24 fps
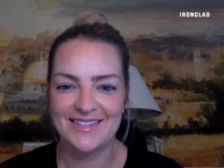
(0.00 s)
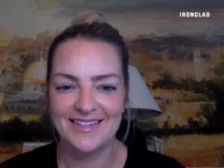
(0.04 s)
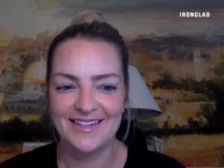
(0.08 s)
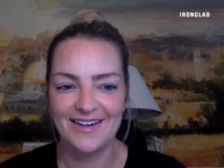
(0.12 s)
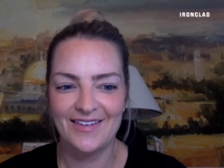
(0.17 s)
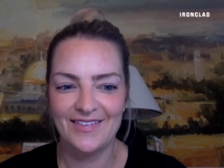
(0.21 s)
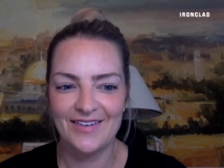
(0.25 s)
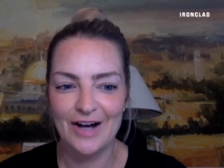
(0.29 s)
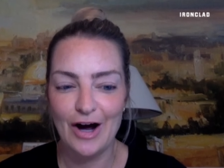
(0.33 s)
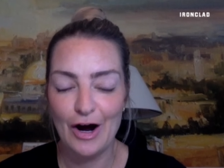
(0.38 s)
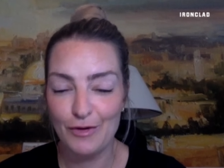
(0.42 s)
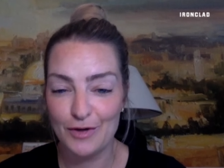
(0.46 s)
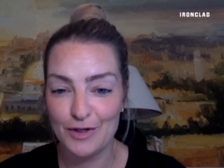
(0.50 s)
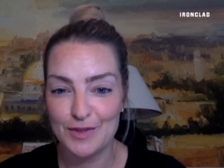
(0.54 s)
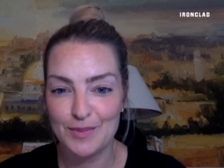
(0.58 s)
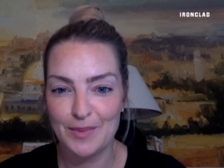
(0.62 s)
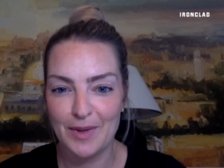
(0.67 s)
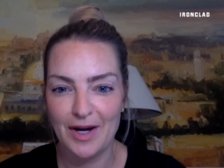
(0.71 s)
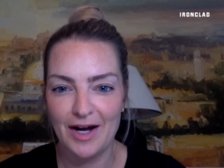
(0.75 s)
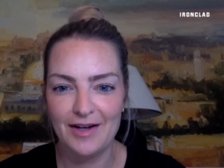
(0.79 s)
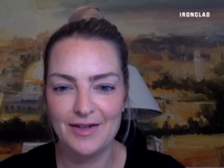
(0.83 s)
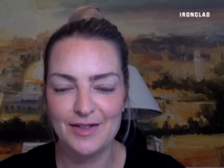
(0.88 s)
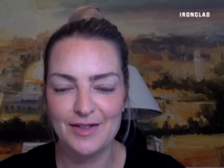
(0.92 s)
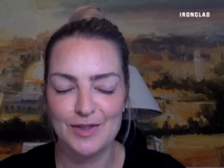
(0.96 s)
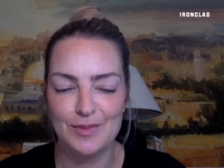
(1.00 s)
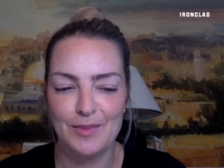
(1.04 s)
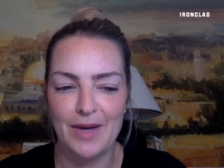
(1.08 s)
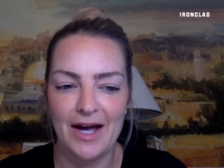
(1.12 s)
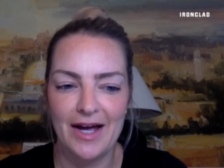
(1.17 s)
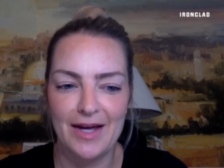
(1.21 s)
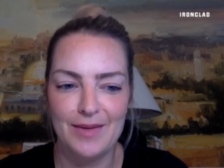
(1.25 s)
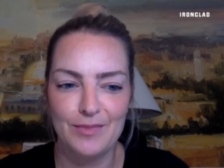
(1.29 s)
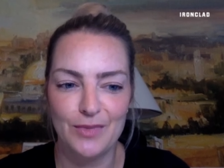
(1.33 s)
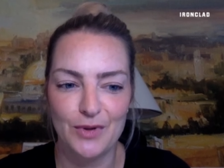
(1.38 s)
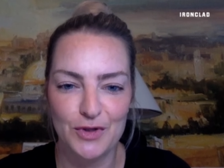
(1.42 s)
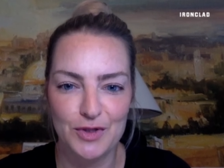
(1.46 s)
you know, not respond to
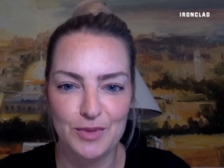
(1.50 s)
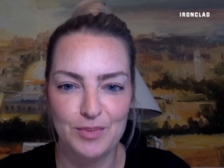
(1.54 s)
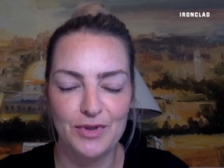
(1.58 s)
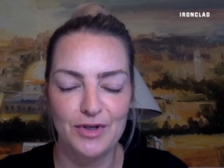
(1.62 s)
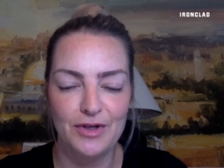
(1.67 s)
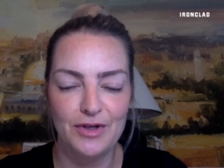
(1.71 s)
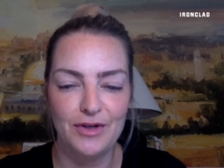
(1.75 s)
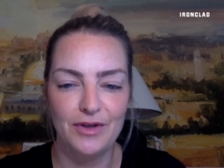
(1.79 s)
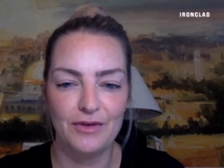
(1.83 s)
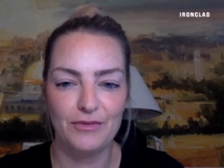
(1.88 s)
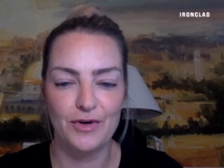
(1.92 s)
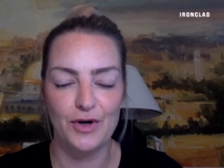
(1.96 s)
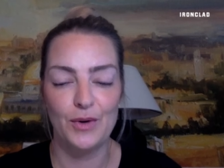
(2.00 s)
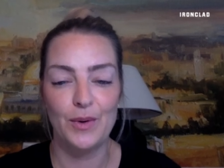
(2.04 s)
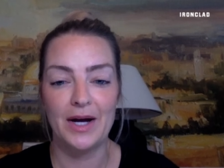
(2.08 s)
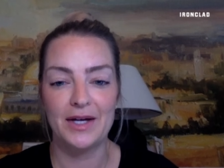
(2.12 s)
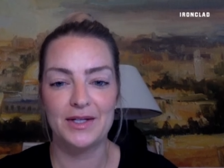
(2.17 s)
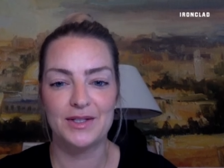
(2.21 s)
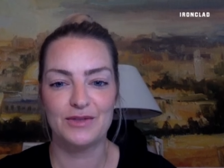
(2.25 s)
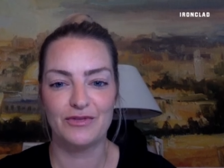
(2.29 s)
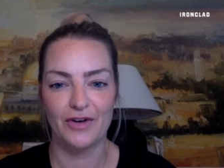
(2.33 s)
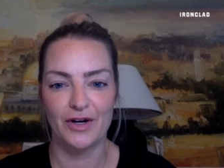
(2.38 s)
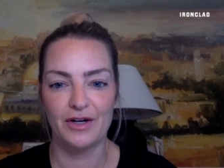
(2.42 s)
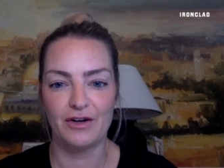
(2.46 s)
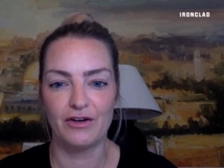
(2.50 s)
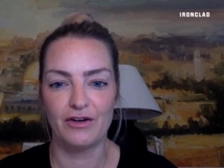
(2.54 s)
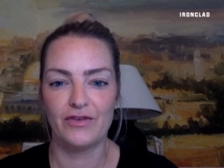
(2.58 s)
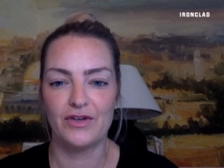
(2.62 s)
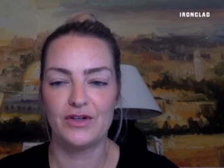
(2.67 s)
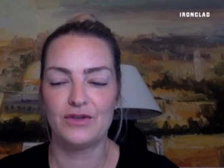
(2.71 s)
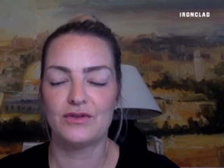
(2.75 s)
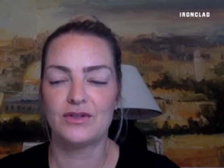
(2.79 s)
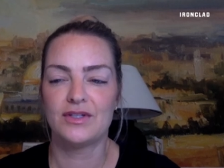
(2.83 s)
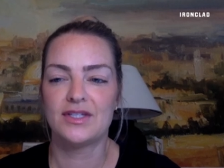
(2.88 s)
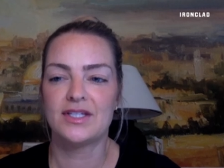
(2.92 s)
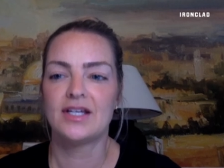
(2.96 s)
my multiple requests for
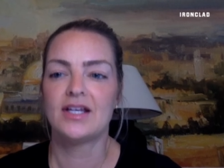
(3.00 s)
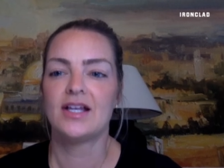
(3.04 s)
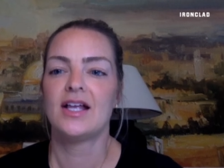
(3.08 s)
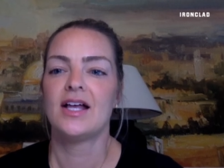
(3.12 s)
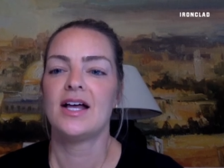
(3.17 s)
interviews.